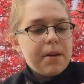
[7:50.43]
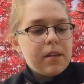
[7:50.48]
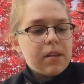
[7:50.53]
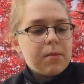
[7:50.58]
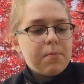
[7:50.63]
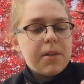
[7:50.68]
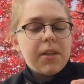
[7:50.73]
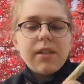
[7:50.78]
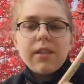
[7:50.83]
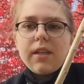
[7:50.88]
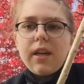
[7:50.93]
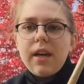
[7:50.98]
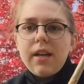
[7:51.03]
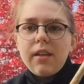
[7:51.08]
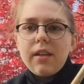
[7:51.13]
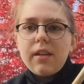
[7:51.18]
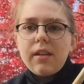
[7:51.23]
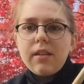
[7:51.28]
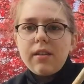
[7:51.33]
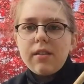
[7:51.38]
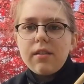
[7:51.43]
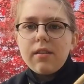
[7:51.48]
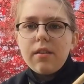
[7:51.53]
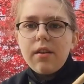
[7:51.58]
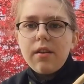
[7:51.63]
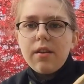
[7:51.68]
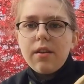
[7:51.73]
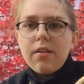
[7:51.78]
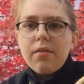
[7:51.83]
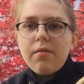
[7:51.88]
possible to sand this,
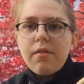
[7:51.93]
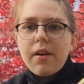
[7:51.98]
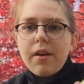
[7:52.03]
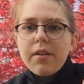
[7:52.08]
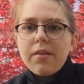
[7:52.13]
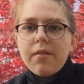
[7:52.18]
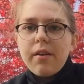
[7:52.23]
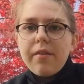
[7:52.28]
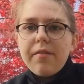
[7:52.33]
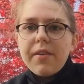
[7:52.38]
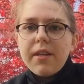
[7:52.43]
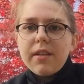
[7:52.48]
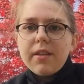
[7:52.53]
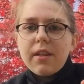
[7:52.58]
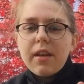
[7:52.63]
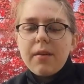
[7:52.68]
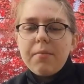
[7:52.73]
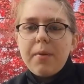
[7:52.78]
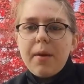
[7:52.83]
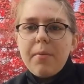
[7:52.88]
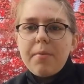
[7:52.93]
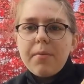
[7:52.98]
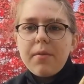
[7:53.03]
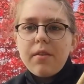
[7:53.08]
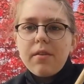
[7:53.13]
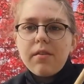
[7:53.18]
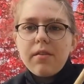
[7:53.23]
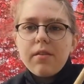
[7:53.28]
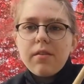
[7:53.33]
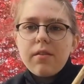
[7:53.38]
although I don't have any
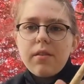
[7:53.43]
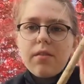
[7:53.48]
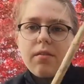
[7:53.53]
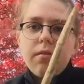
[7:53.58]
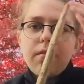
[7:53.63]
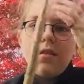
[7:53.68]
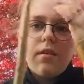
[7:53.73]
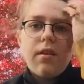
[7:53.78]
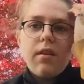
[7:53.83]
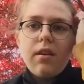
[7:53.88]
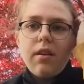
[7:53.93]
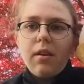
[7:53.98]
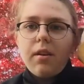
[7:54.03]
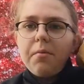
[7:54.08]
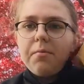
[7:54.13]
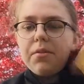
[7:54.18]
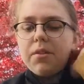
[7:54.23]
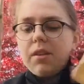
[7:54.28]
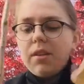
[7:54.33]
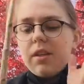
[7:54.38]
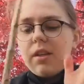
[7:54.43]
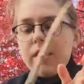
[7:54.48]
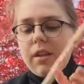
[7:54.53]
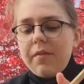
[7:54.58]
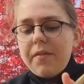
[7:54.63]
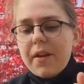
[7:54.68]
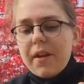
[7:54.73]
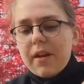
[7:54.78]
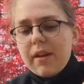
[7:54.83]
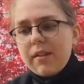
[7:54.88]
sandpaper, so I'm just gonna
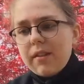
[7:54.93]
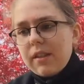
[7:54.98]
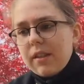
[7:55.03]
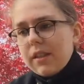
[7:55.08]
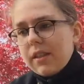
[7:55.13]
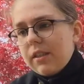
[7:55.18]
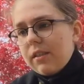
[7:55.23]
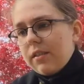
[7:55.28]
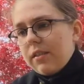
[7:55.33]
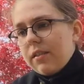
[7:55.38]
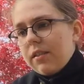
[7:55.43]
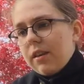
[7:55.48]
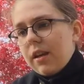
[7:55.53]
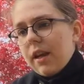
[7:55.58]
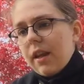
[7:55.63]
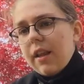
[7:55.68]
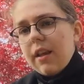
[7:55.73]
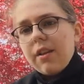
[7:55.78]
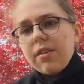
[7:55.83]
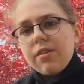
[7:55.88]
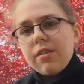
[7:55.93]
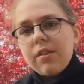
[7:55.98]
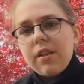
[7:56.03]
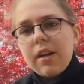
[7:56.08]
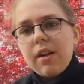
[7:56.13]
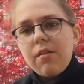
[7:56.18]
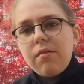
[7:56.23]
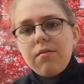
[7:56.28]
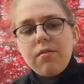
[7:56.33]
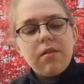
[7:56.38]
leave it as is. I think it turned
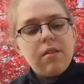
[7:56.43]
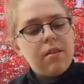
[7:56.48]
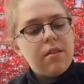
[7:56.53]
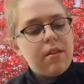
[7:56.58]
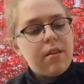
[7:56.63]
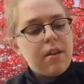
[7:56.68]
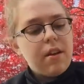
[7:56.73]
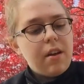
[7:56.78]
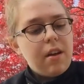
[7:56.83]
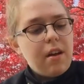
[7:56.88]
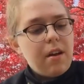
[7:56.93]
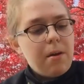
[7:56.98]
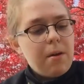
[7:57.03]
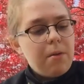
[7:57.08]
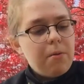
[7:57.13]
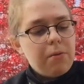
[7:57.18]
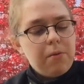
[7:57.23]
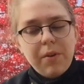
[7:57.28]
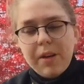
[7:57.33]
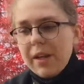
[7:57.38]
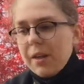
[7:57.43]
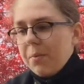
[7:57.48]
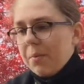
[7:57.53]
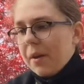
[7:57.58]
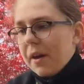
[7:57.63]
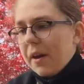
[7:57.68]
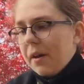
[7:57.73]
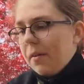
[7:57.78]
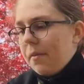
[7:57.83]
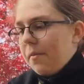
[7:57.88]
out really
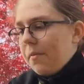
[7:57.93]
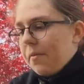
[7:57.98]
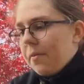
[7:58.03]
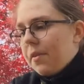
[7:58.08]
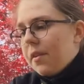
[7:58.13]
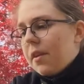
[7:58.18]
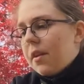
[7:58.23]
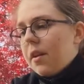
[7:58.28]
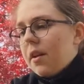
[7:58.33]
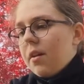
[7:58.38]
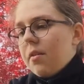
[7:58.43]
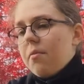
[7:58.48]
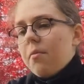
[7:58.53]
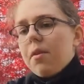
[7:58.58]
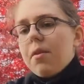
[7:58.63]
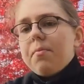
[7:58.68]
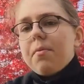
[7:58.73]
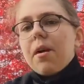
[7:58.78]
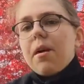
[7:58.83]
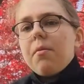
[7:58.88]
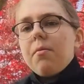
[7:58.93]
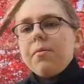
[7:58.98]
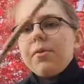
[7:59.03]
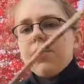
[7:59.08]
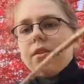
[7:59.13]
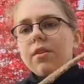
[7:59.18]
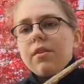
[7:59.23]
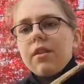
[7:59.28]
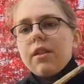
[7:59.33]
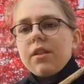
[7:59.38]
well. I'm gonna
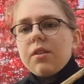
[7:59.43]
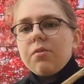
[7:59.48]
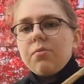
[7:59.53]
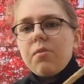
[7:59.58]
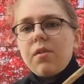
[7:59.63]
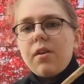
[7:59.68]
probably turn this